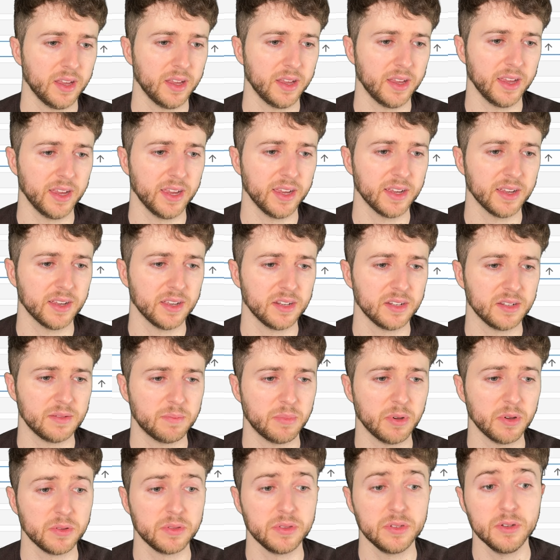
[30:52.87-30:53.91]
And
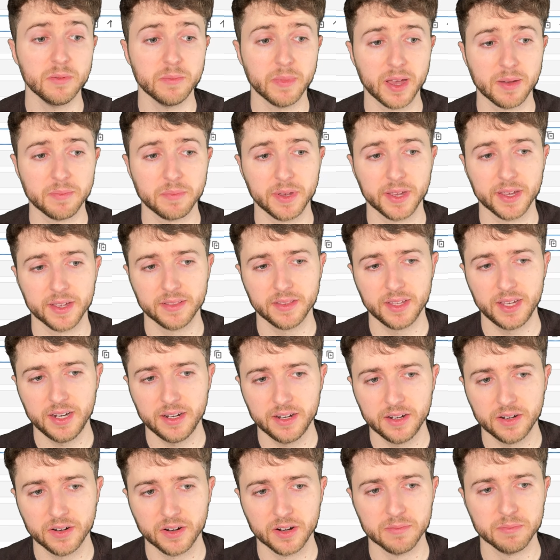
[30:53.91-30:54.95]
both UMAP and
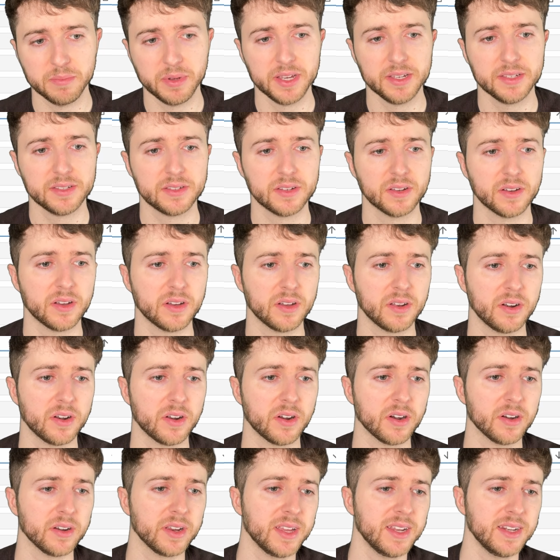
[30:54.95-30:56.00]
Latent are based on
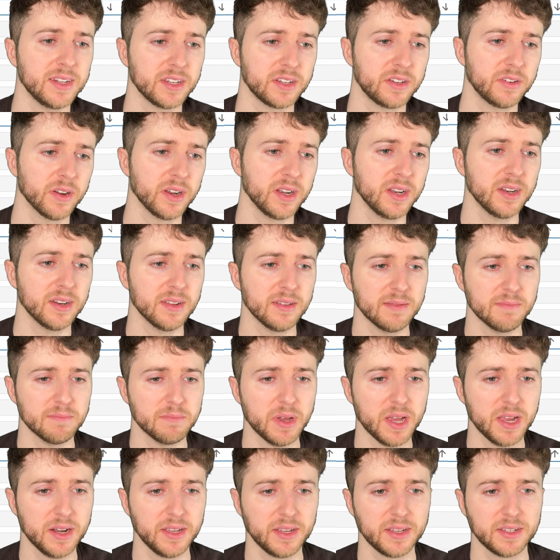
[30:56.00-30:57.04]
our integrated
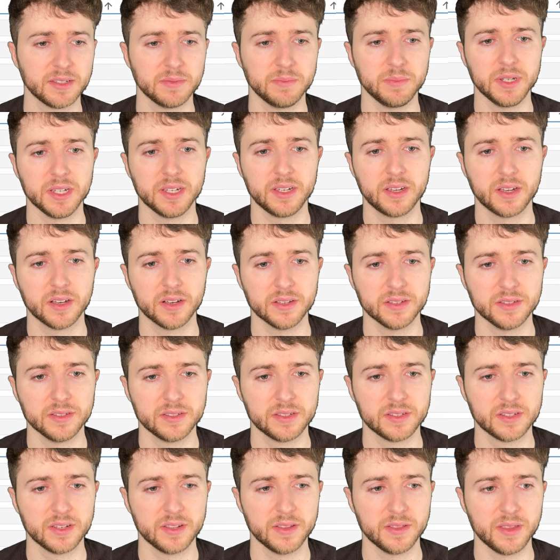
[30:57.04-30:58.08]
embeddings
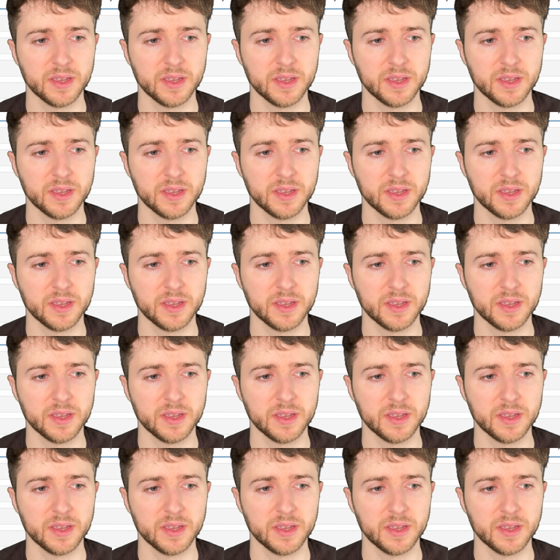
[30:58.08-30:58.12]
because